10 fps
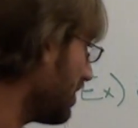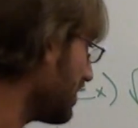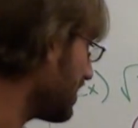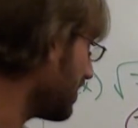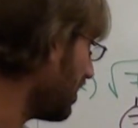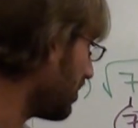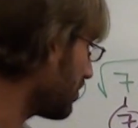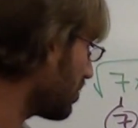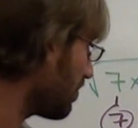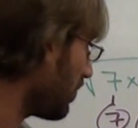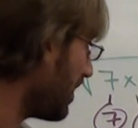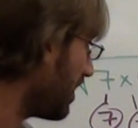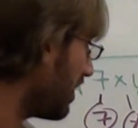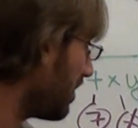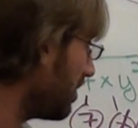This is another term right
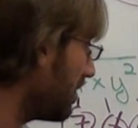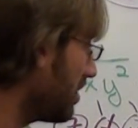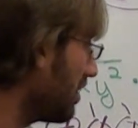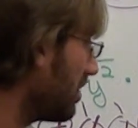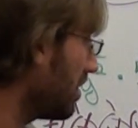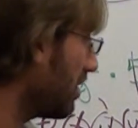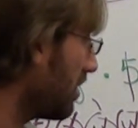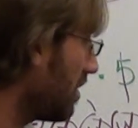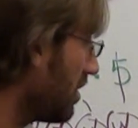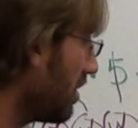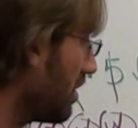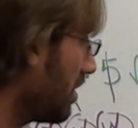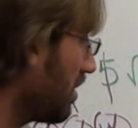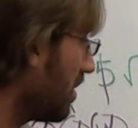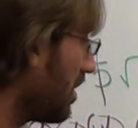here.
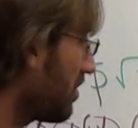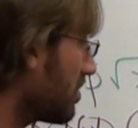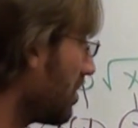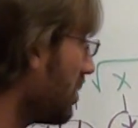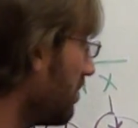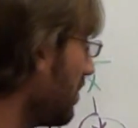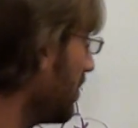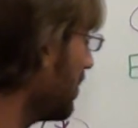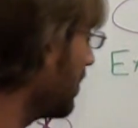Another term.